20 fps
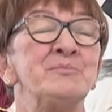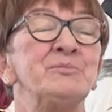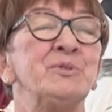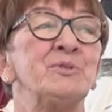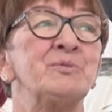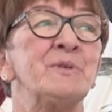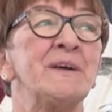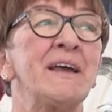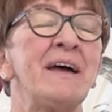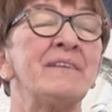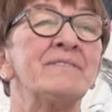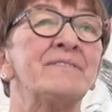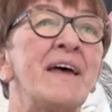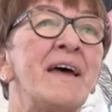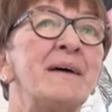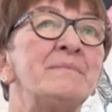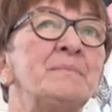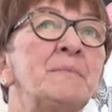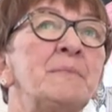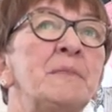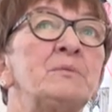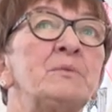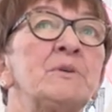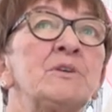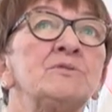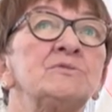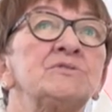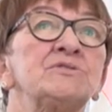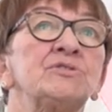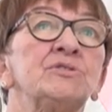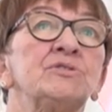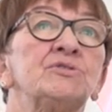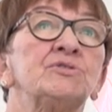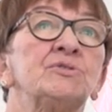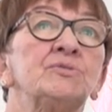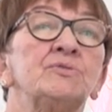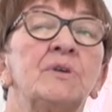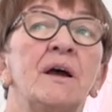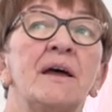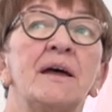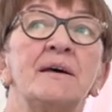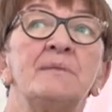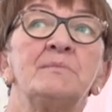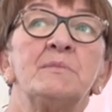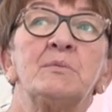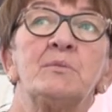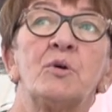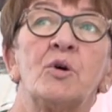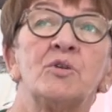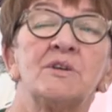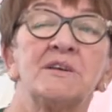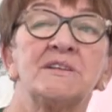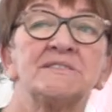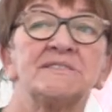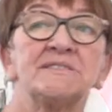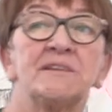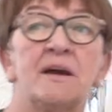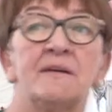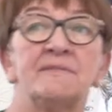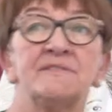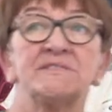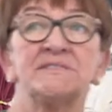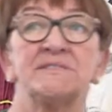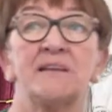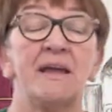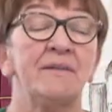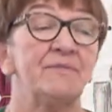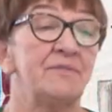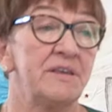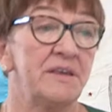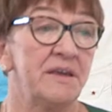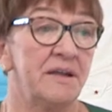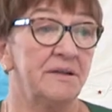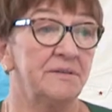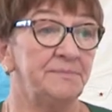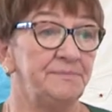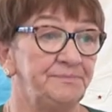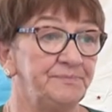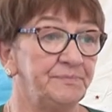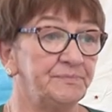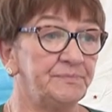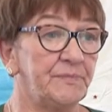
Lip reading: But we have, we used to do a memorial service every year